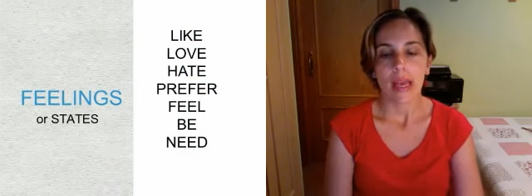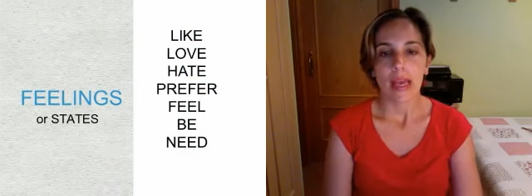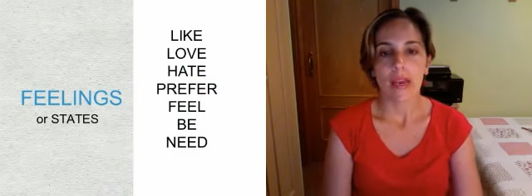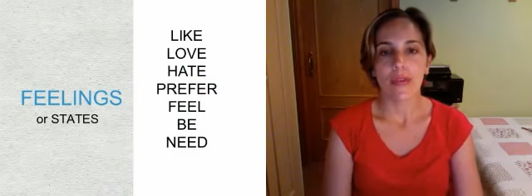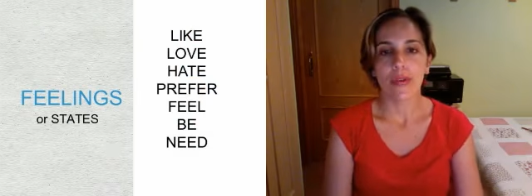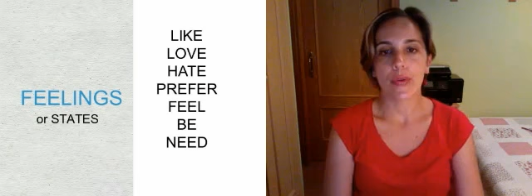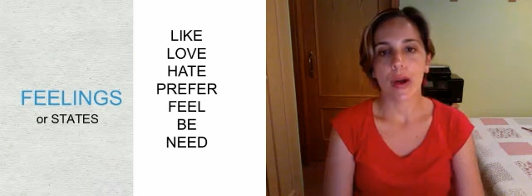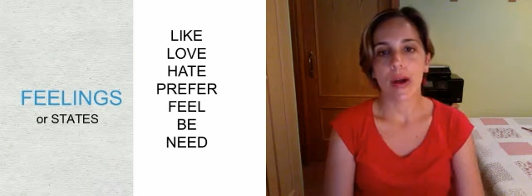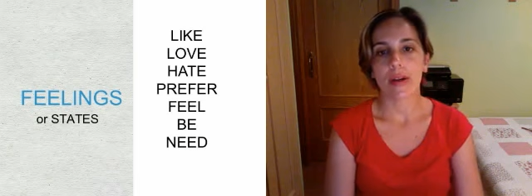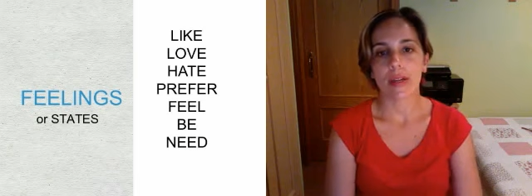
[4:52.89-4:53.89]
if you
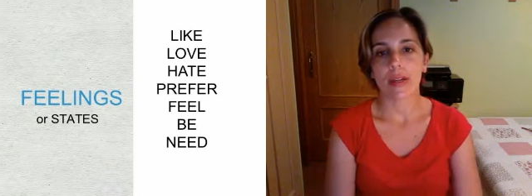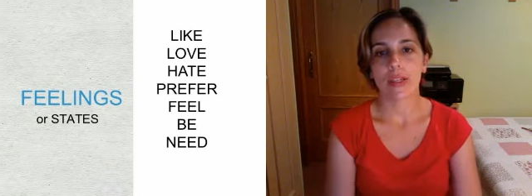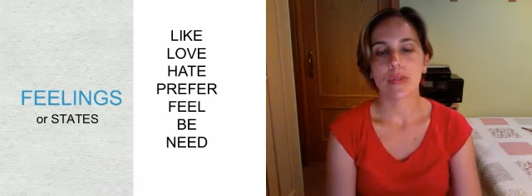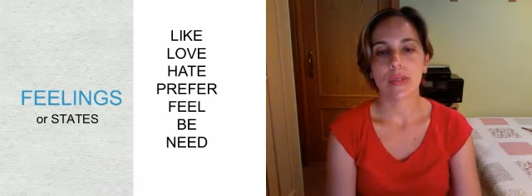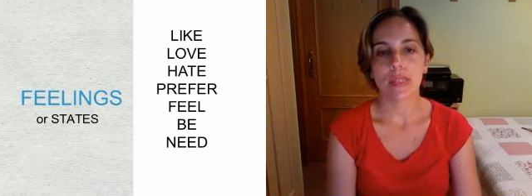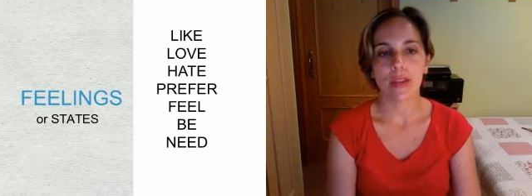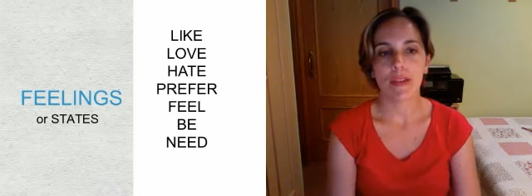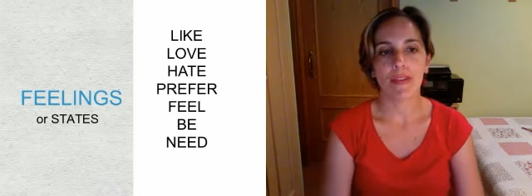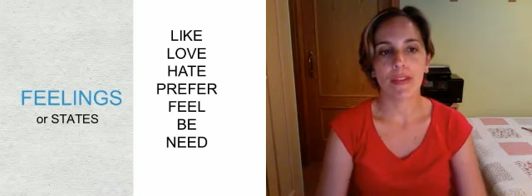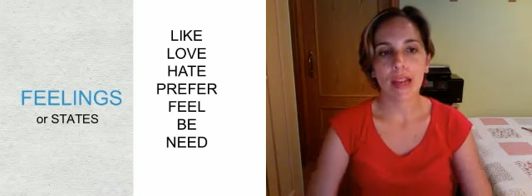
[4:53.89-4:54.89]
are using
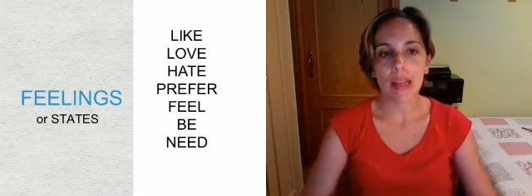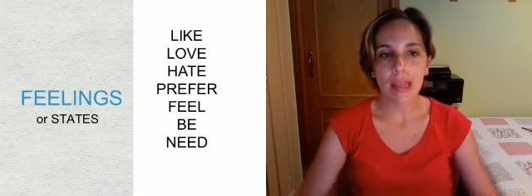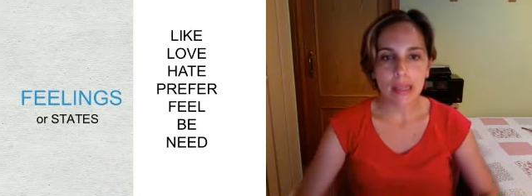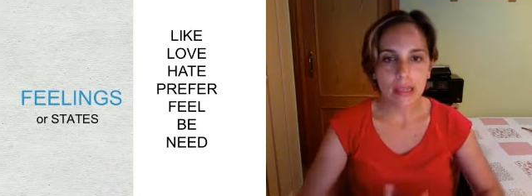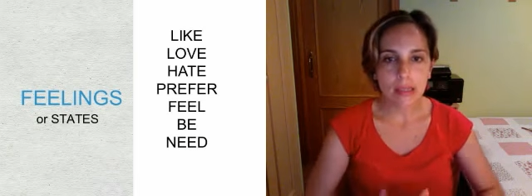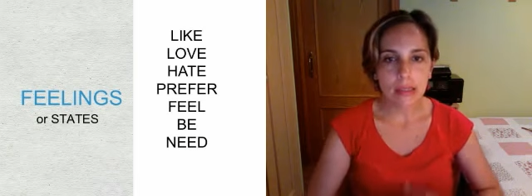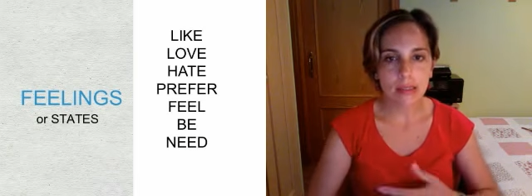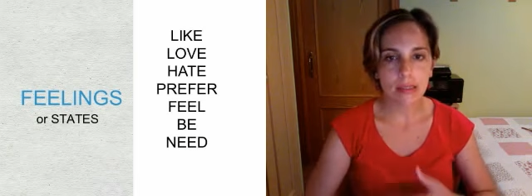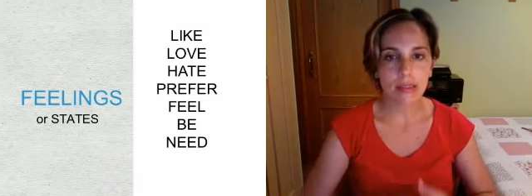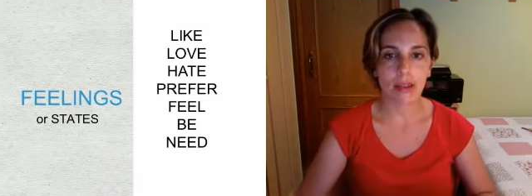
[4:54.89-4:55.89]

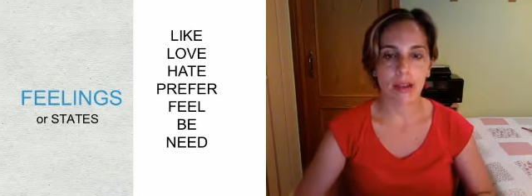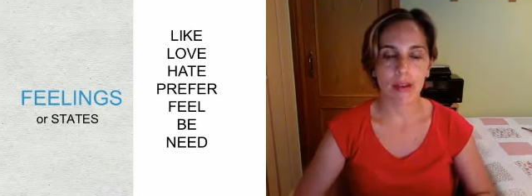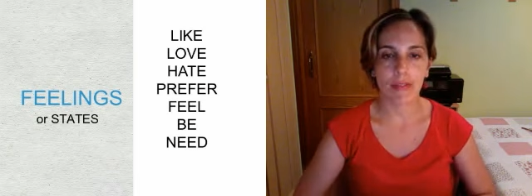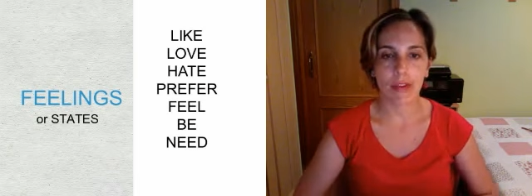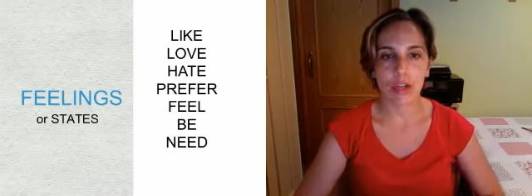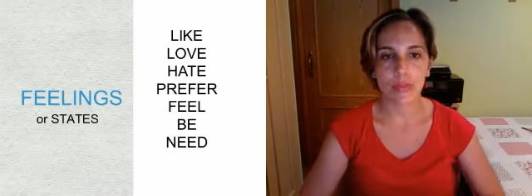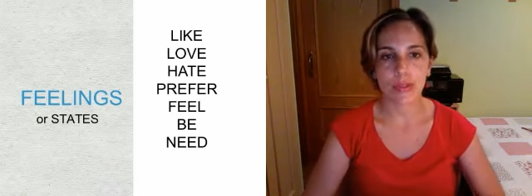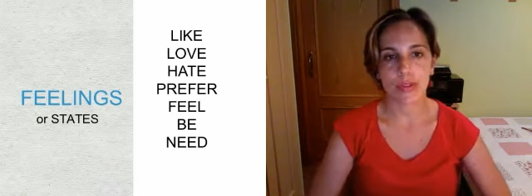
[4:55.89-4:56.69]
feelings verbs,